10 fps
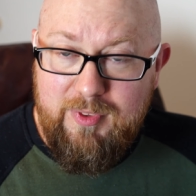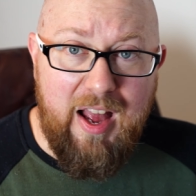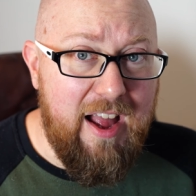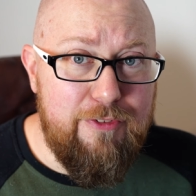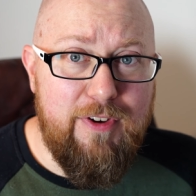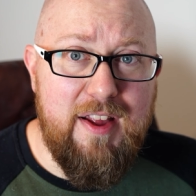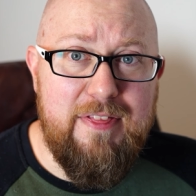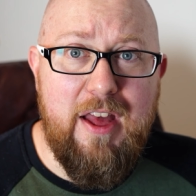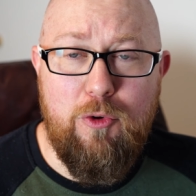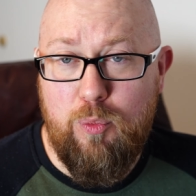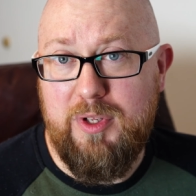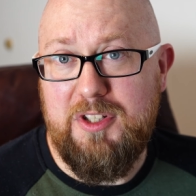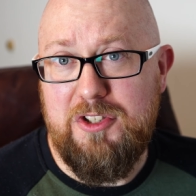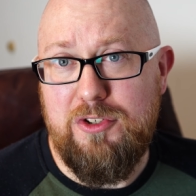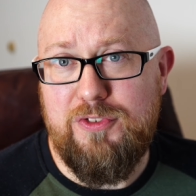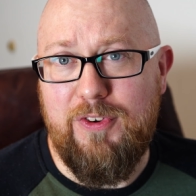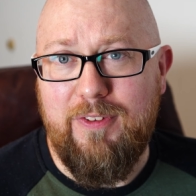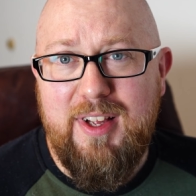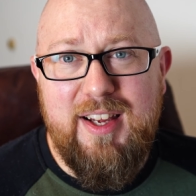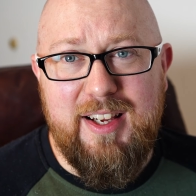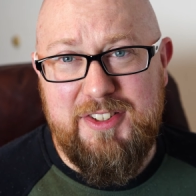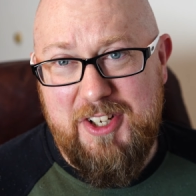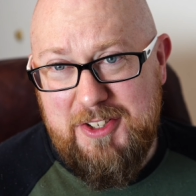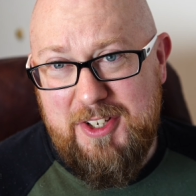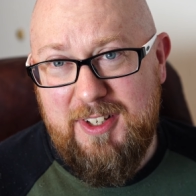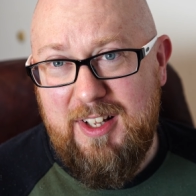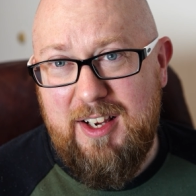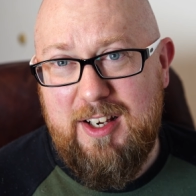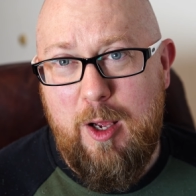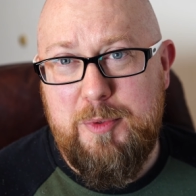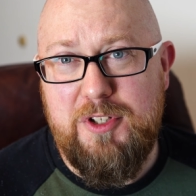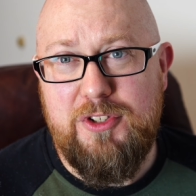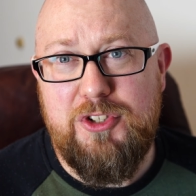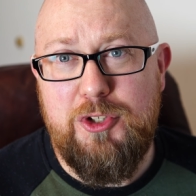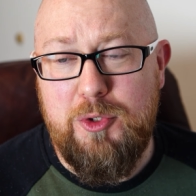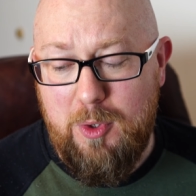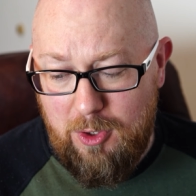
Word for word: I find that really useful. It does unlock options to